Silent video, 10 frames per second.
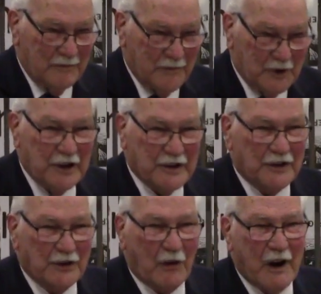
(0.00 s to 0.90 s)

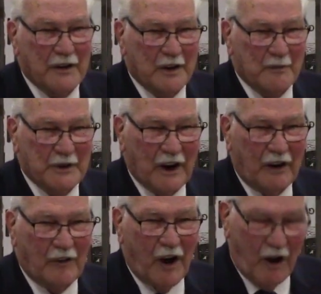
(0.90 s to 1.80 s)
Jesus Christ
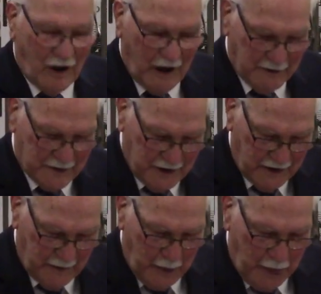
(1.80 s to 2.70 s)
himself. All have
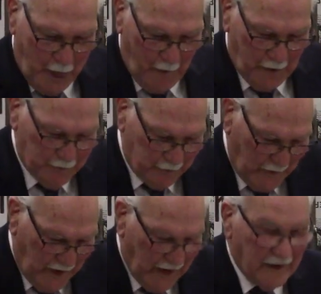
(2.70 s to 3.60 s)
sinned.
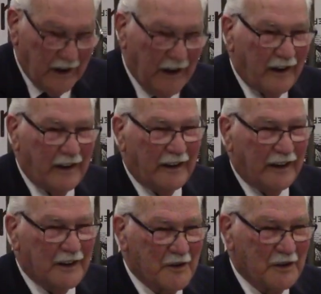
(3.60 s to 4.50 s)
And, and
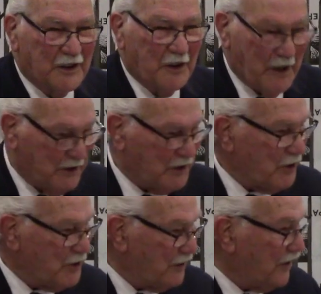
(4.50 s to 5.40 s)
uh, so that
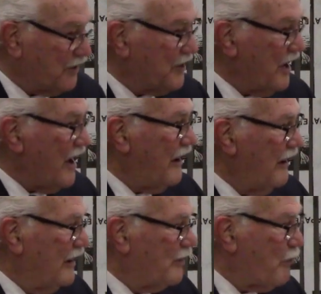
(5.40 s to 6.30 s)
shows you that sin
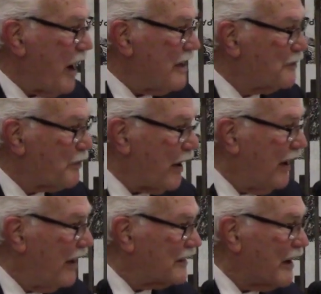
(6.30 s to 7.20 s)
is
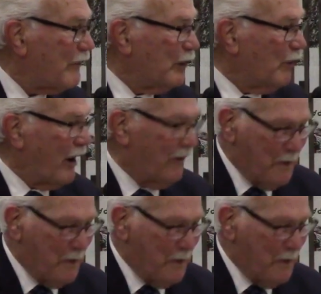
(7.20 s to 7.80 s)
widespread. It's everywhere.